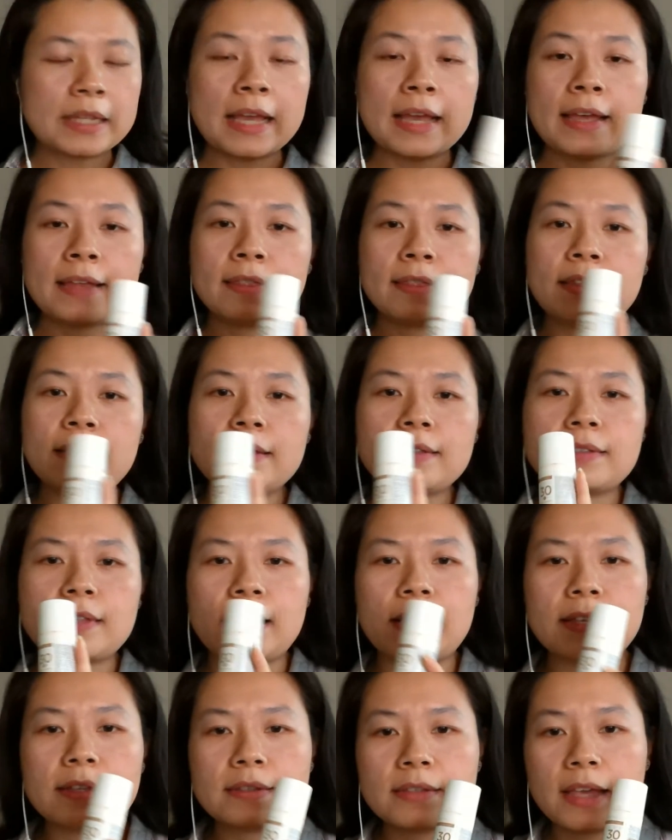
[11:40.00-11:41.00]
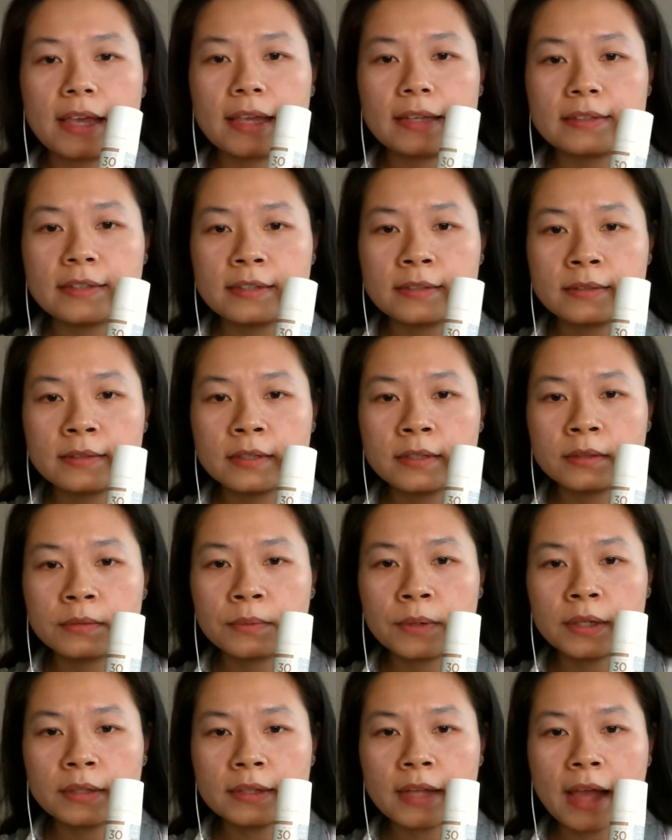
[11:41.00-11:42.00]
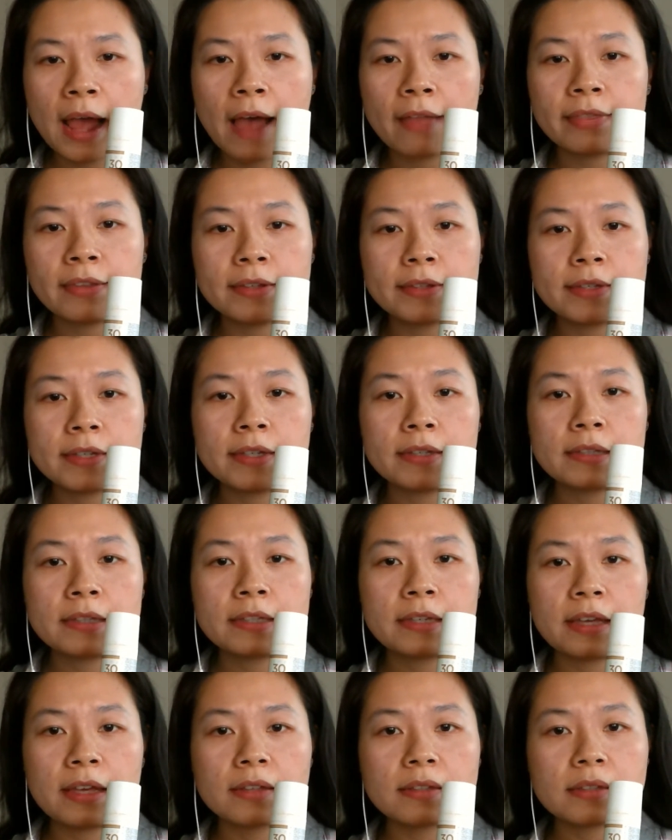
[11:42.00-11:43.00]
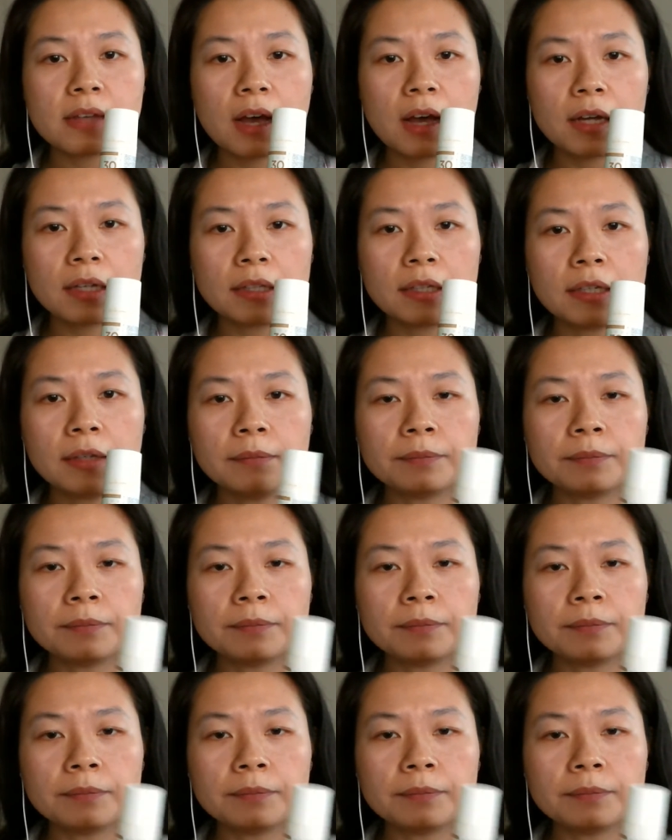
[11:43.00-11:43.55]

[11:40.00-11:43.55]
This is a tinted one and the tint is honey.